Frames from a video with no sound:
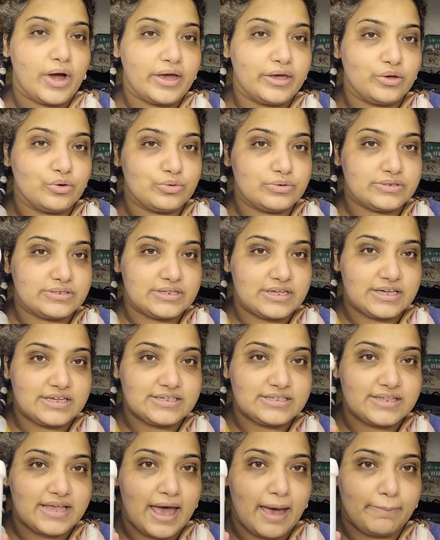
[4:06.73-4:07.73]
use this,
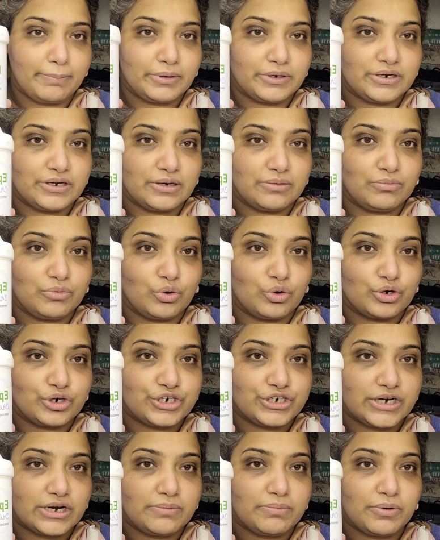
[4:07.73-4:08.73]
the Epiderm
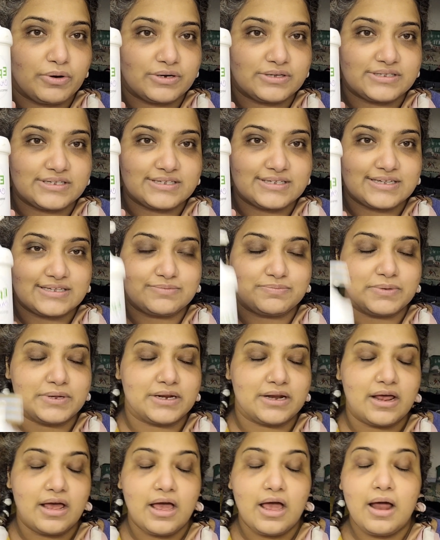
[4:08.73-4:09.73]
lotion, because this has
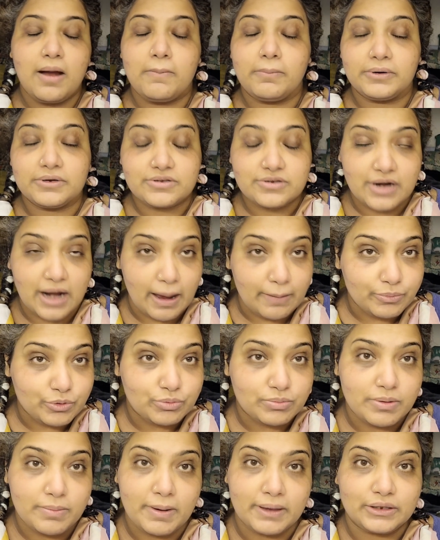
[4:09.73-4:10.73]
been prescribed
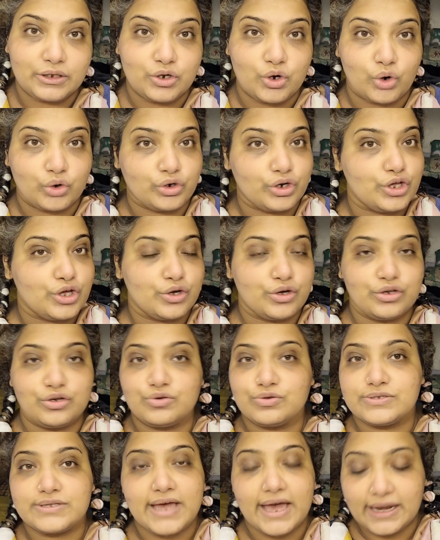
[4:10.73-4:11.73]
to me by the doctor. You can
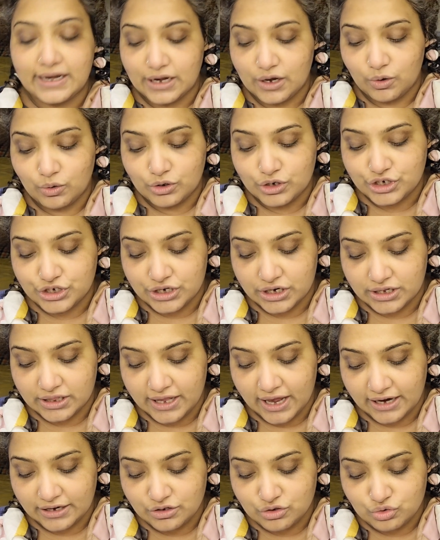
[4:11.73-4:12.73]
use any lotion
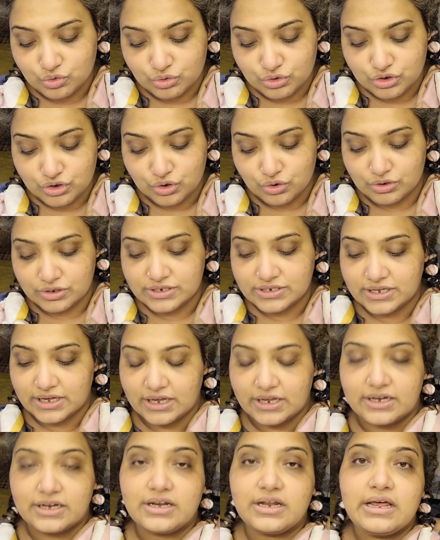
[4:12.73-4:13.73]
that suits your
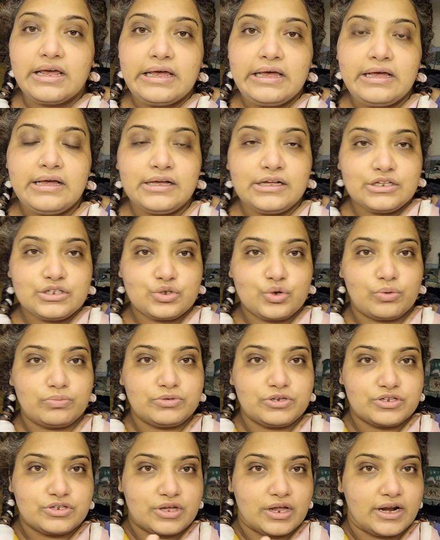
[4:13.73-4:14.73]
skin. So I'm
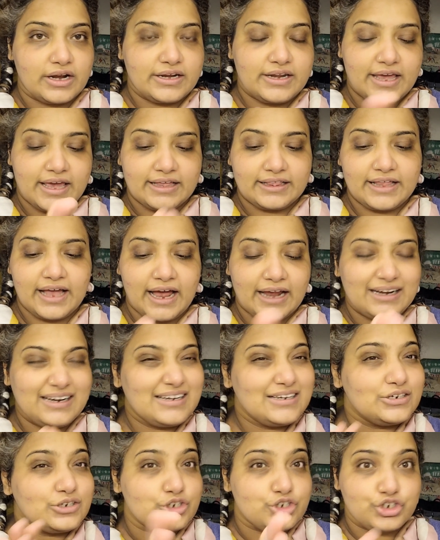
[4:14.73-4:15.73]
just gonna take that
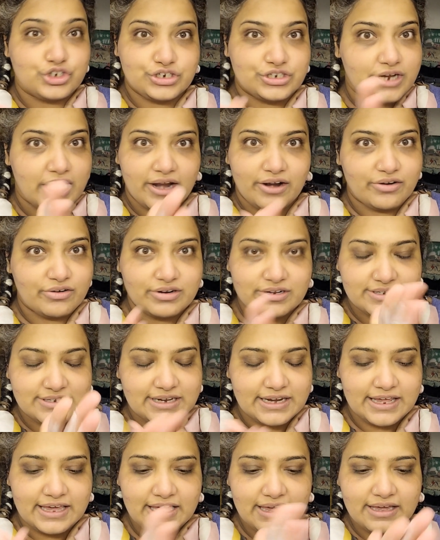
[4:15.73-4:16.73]

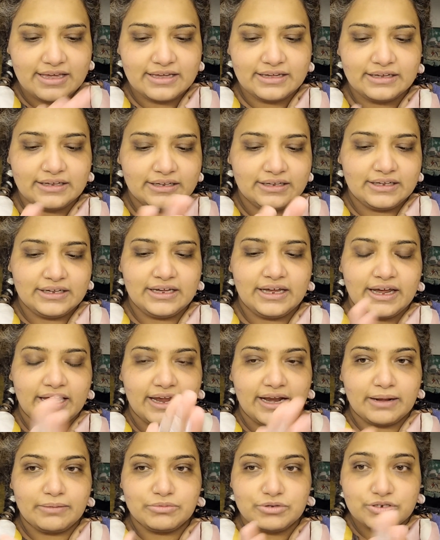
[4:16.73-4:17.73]
generously,
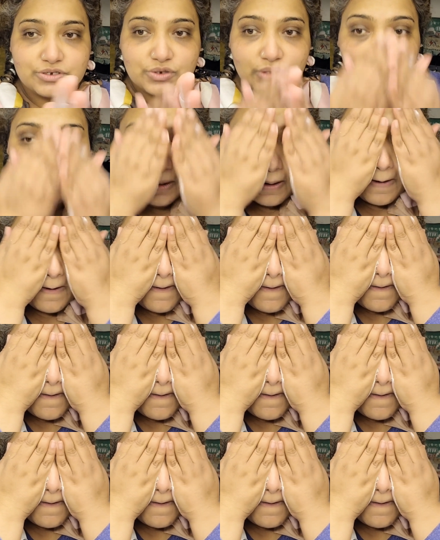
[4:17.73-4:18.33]
and I'm just gonna